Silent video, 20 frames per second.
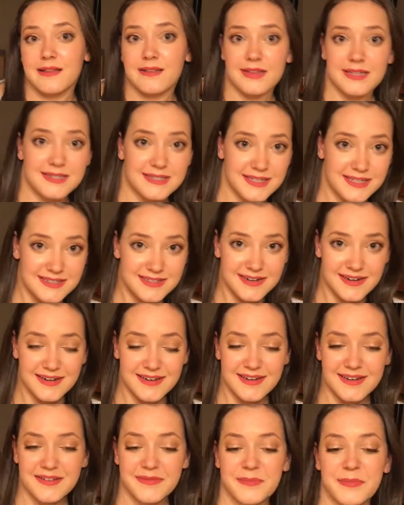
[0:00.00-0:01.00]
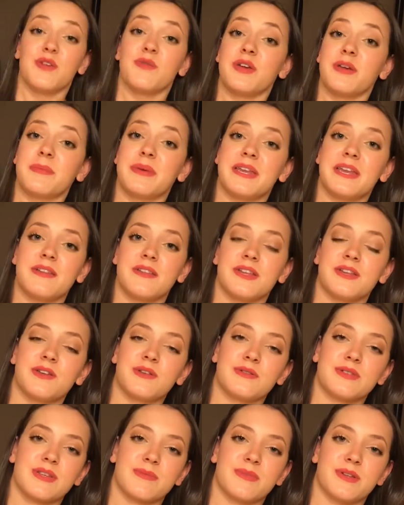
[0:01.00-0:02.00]
let's get started. We immediately
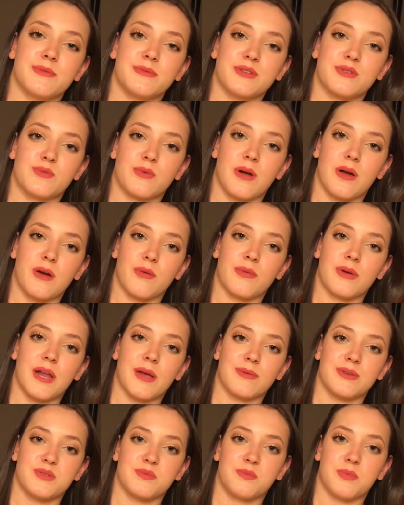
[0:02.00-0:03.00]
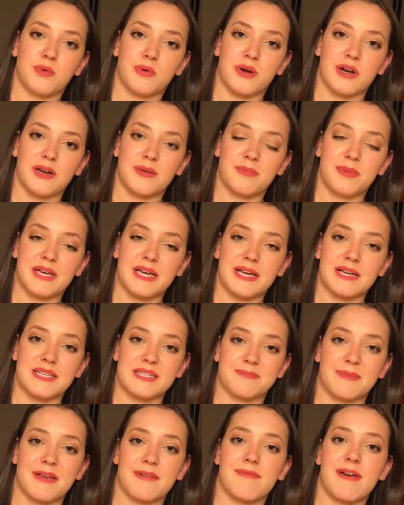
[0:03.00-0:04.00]
knew something was wrong when I was born
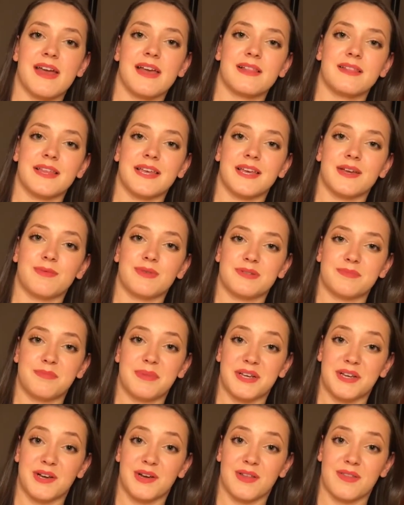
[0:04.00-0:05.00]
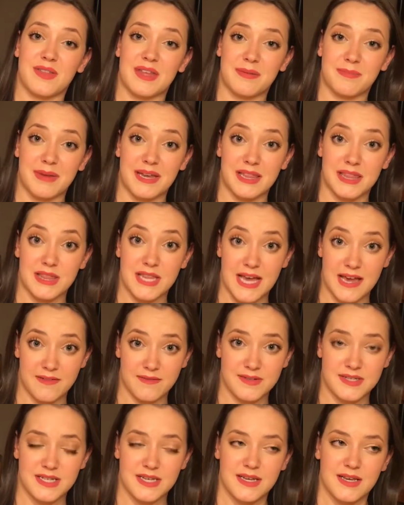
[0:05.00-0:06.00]
because my right leg was bigger than my
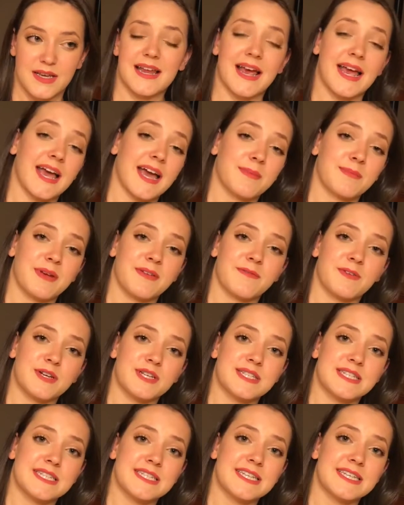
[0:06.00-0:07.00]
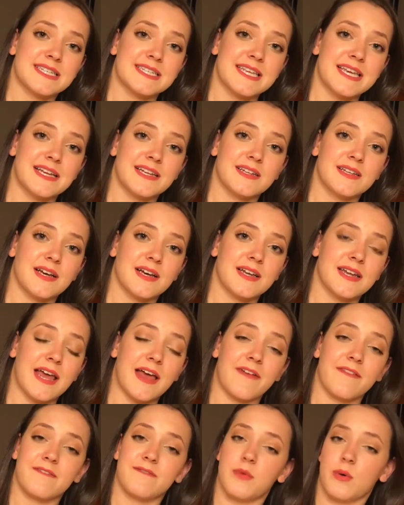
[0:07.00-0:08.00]
left. I had my first CT scan done
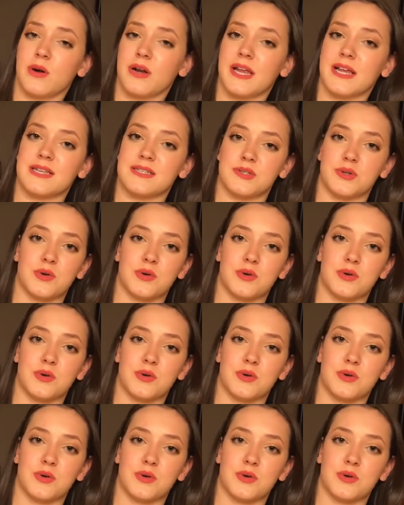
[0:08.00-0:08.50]
at 4 days